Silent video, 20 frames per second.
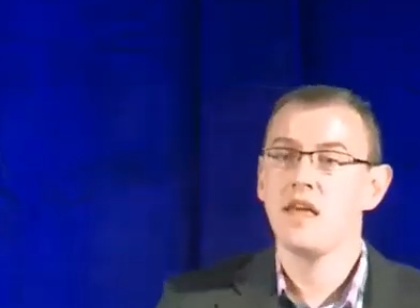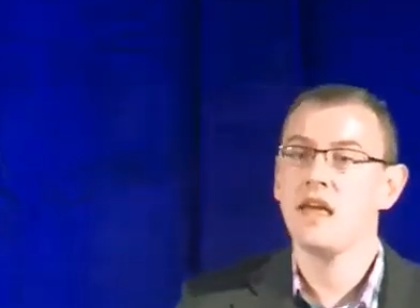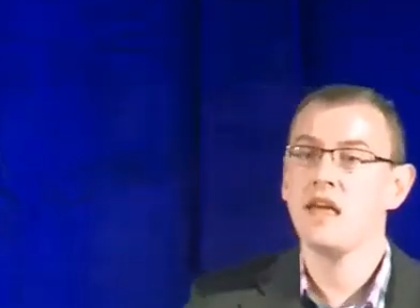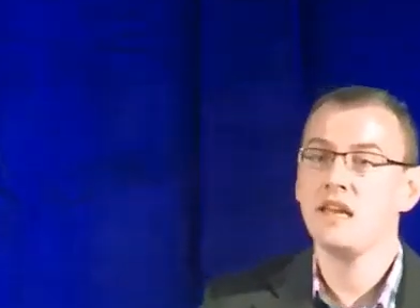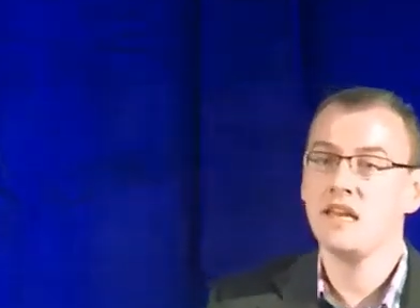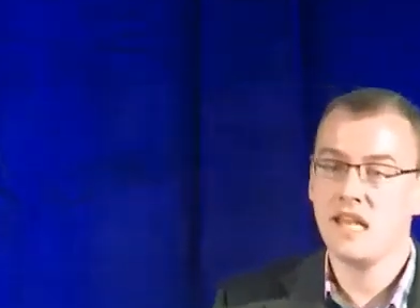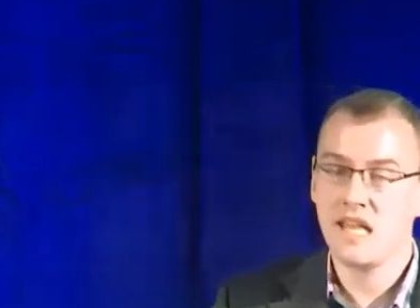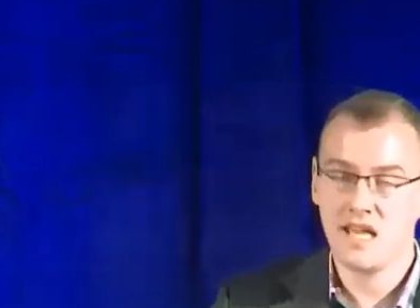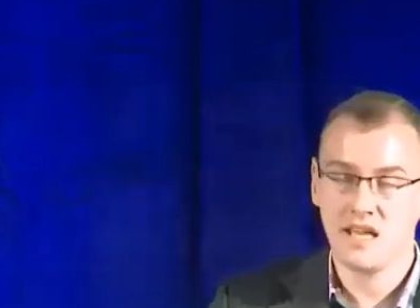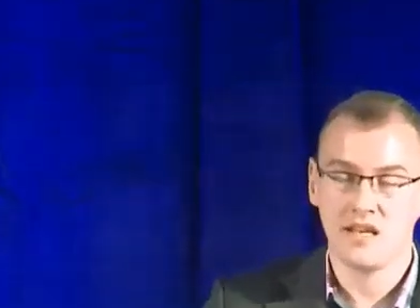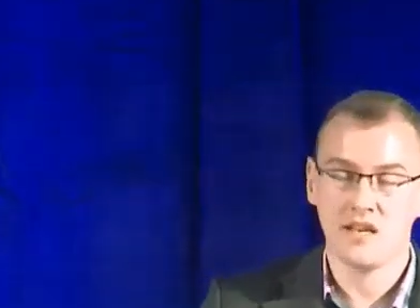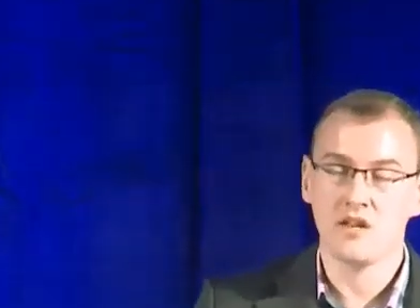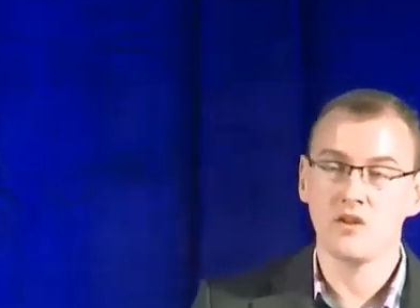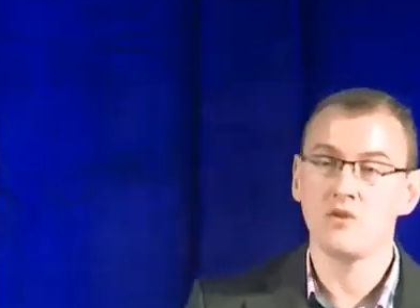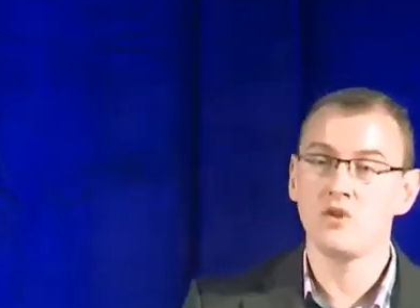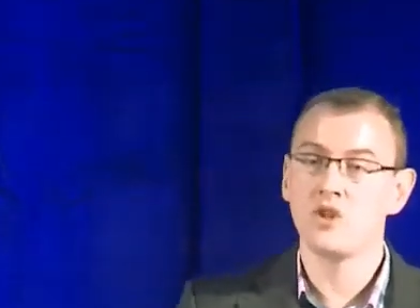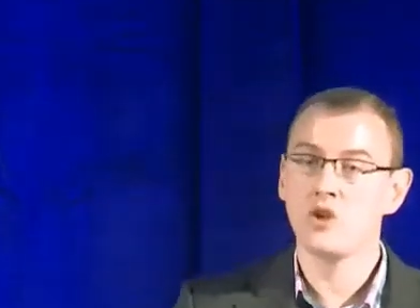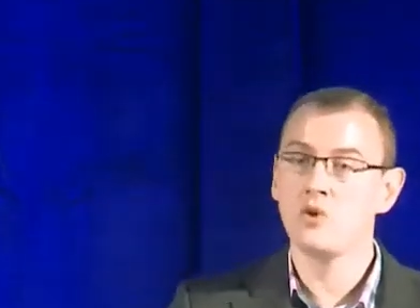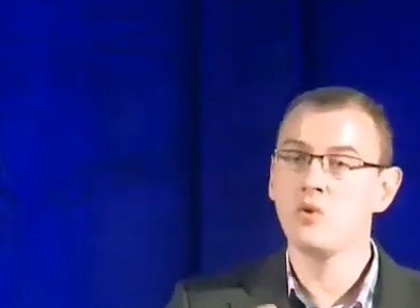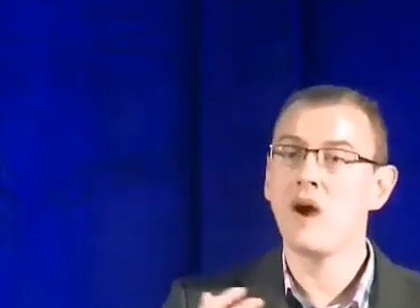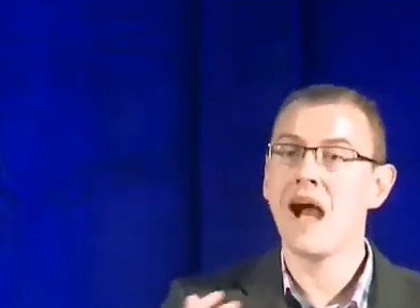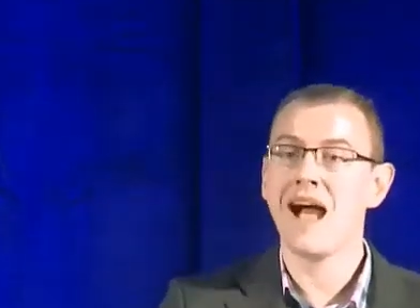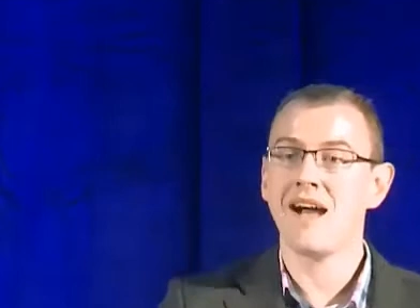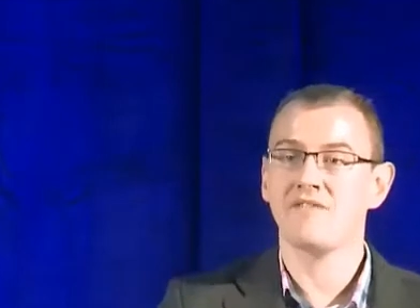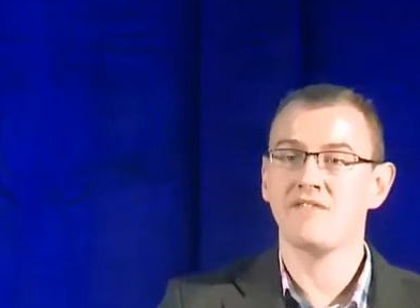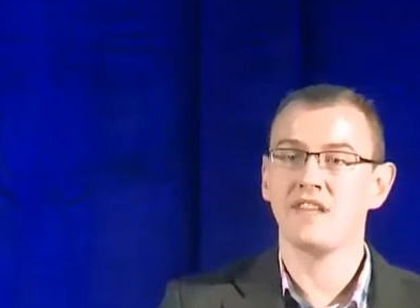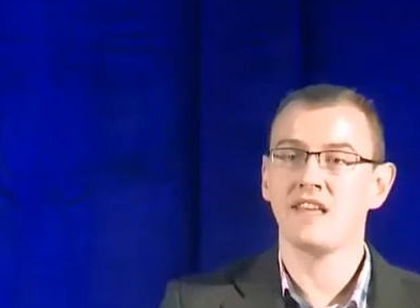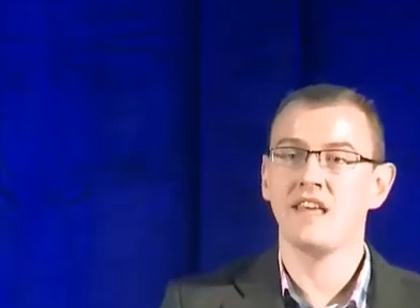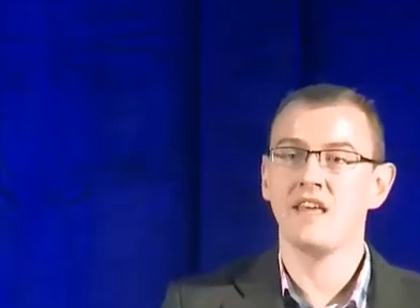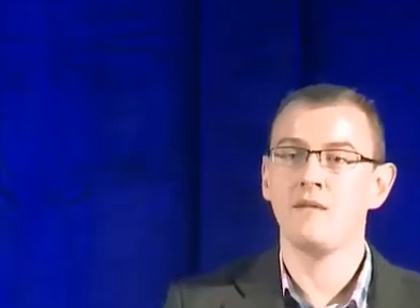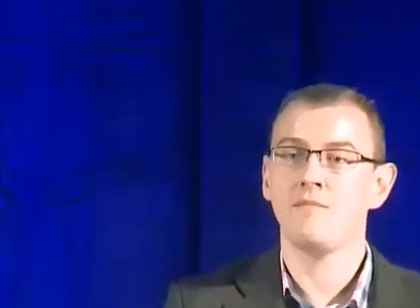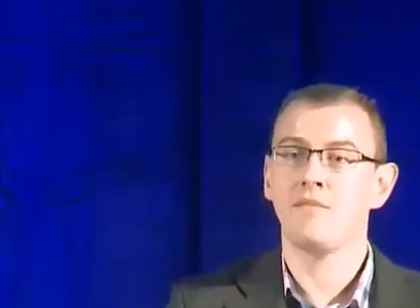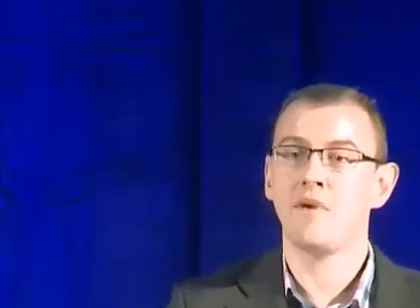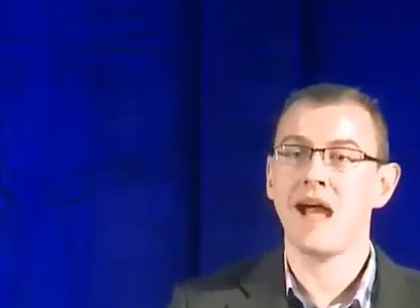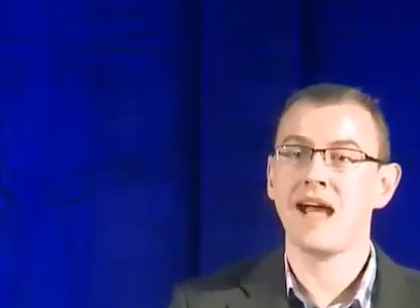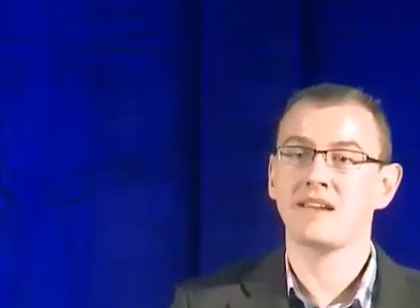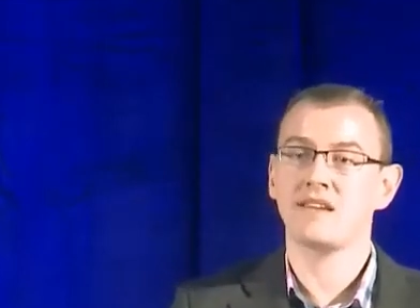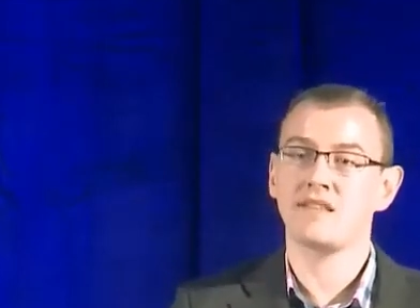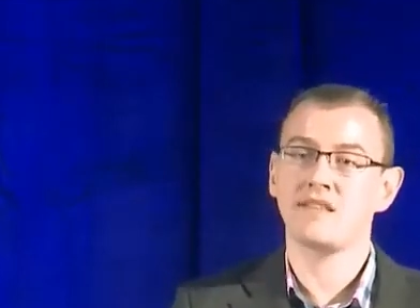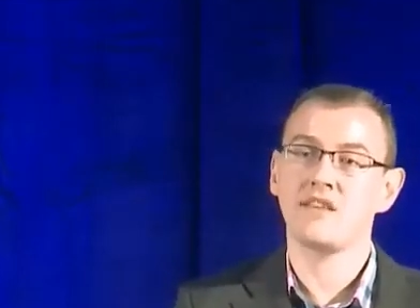Indeed, you do have to keep
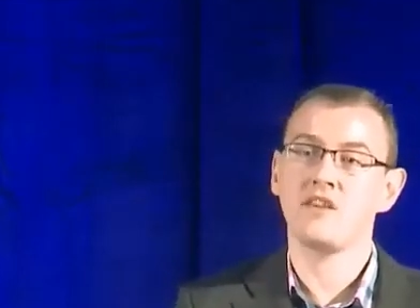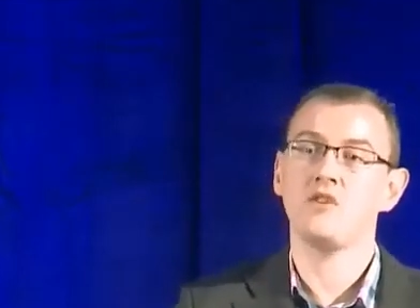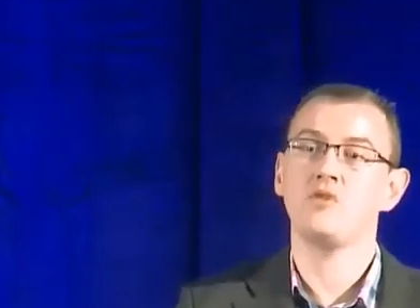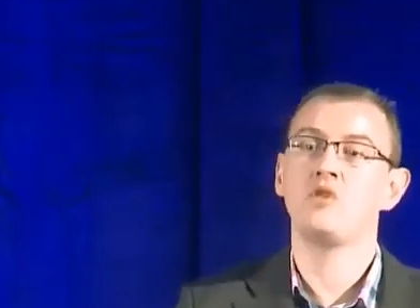practicing.